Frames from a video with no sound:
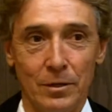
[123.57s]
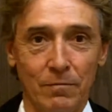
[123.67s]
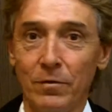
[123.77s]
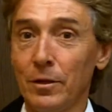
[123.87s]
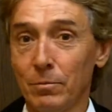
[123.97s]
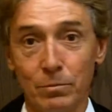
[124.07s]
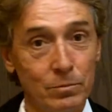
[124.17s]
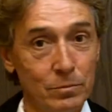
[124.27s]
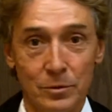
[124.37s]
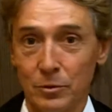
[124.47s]
And Philip
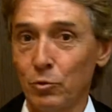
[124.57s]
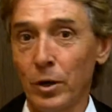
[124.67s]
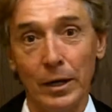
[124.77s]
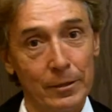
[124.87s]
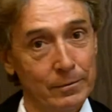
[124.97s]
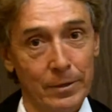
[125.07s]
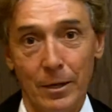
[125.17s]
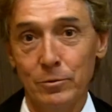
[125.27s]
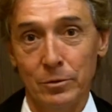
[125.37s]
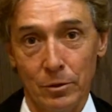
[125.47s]
is great,
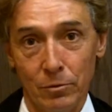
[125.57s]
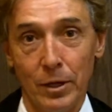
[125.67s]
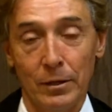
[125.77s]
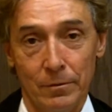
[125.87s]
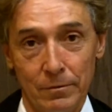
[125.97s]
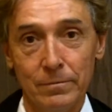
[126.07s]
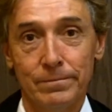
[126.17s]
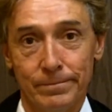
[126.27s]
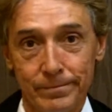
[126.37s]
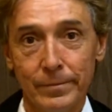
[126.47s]
absolutely great,
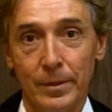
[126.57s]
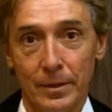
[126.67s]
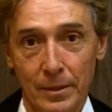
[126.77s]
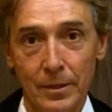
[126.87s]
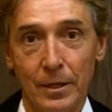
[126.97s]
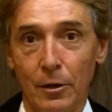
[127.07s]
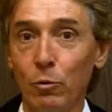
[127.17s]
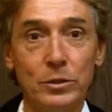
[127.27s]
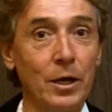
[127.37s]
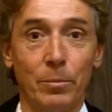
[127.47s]
and
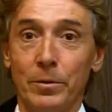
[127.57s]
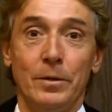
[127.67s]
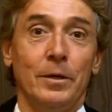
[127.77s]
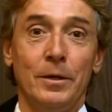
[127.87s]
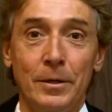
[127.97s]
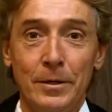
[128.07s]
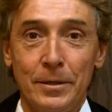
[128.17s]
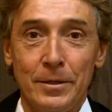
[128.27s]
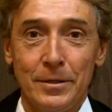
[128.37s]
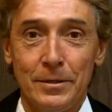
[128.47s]
always up.
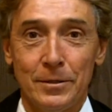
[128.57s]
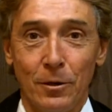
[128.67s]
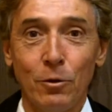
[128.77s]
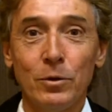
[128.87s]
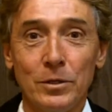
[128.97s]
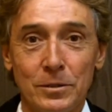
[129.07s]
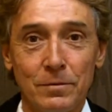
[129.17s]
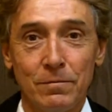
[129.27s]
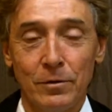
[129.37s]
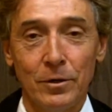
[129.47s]
He's always
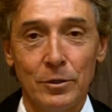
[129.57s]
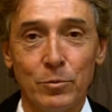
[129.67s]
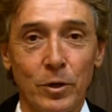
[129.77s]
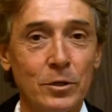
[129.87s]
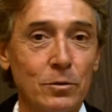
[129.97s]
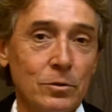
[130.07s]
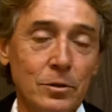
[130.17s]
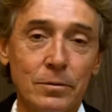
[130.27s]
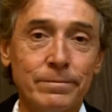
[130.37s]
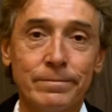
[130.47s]
very inspirational.
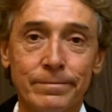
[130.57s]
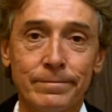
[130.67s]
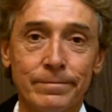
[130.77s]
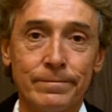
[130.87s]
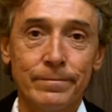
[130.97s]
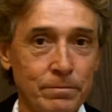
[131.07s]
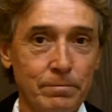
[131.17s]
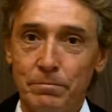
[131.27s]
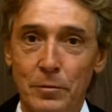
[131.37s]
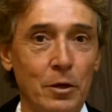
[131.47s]
So
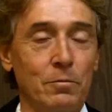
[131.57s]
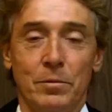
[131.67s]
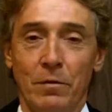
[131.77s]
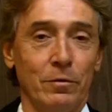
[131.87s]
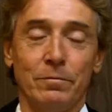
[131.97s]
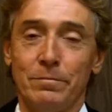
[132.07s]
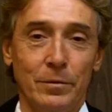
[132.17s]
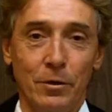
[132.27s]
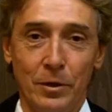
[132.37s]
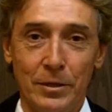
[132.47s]

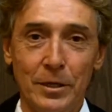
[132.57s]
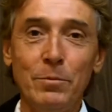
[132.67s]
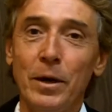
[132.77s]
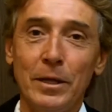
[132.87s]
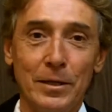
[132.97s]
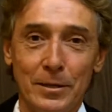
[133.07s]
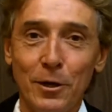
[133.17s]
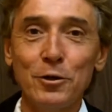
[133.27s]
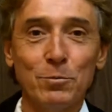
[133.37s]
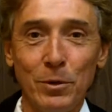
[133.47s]
no. And anybody that
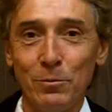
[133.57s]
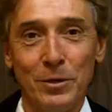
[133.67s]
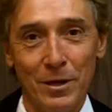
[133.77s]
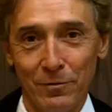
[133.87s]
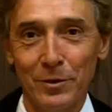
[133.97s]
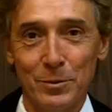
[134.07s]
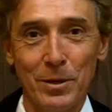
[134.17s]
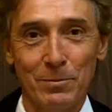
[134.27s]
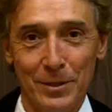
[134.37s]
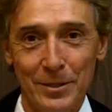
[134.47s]
knows me would never
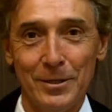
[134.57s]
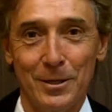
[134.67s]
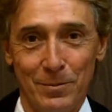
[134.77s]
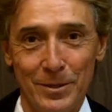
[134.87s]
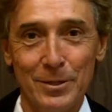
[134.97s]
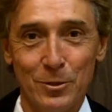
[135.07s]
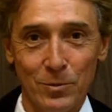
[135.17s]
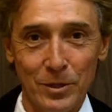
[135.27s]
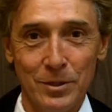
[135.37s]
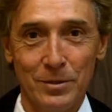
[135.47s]
expect me to end up in the
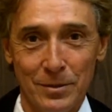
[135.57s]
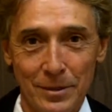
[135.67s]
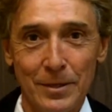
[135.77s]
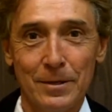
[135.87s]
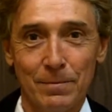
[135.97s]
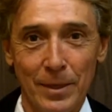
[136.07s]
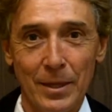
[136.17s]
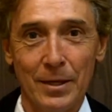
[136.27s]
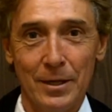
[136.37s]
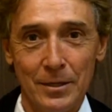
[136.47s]
situation
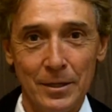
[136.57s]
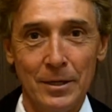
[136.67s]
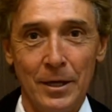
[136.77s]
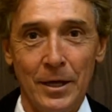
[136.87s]
that I did.